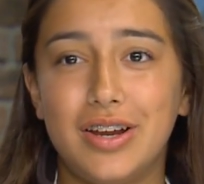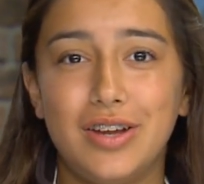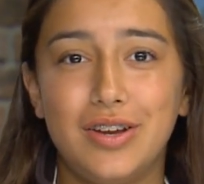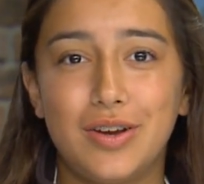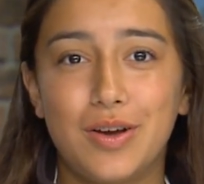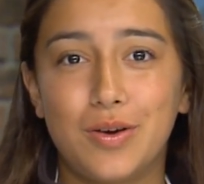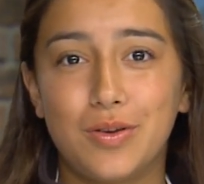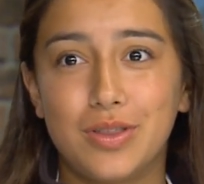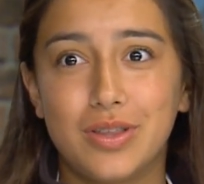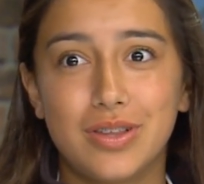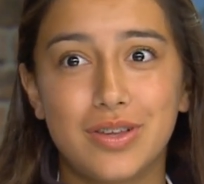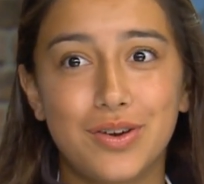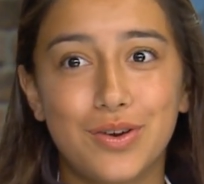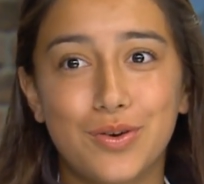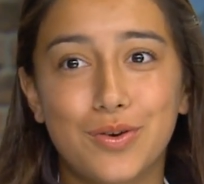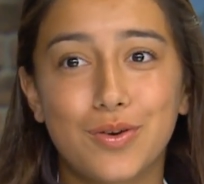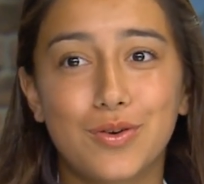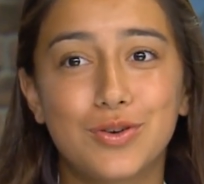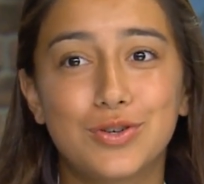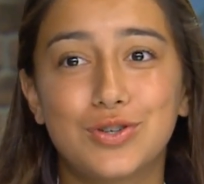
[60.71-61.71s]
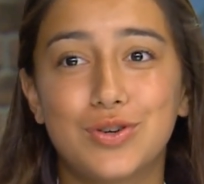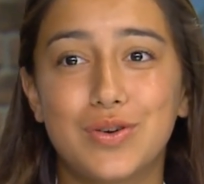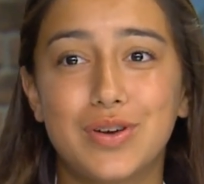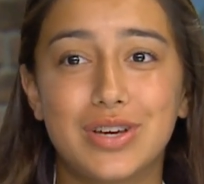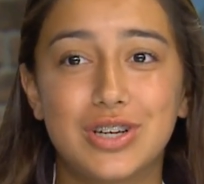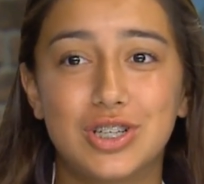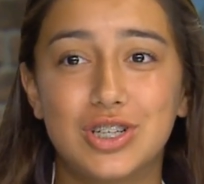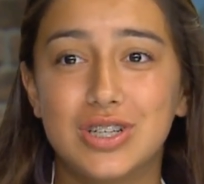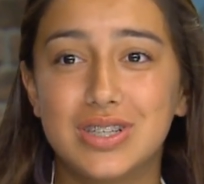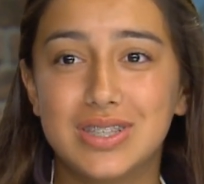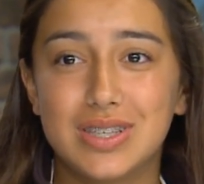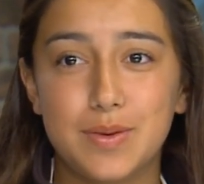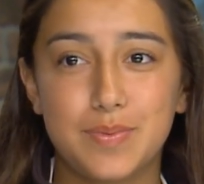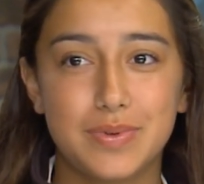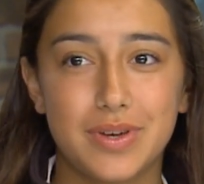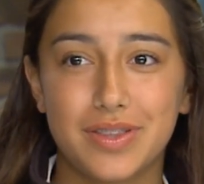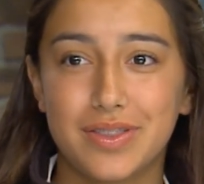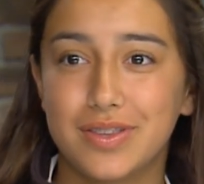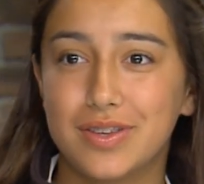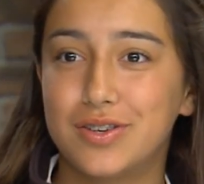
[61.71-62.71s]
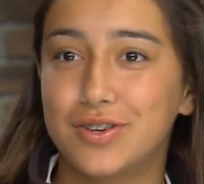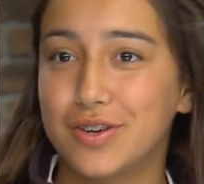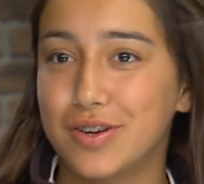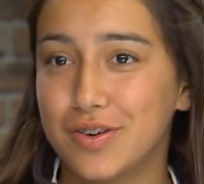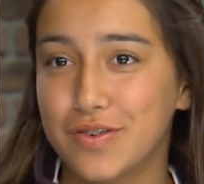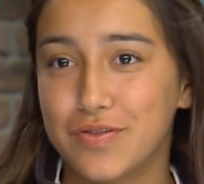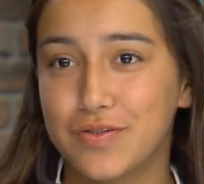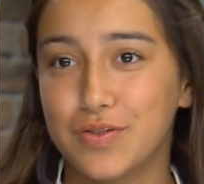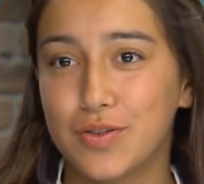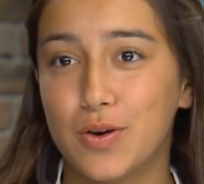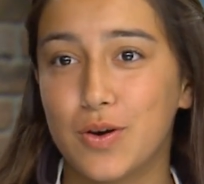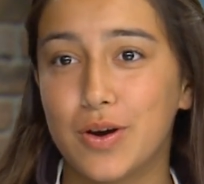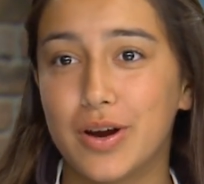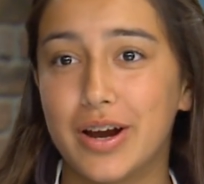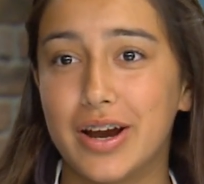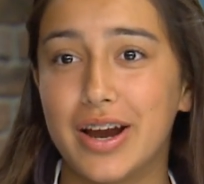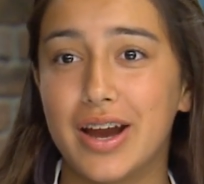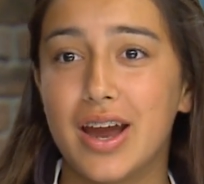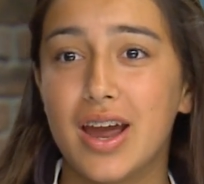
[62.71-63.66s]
the little girl showing us she sleeps on the dirt floor.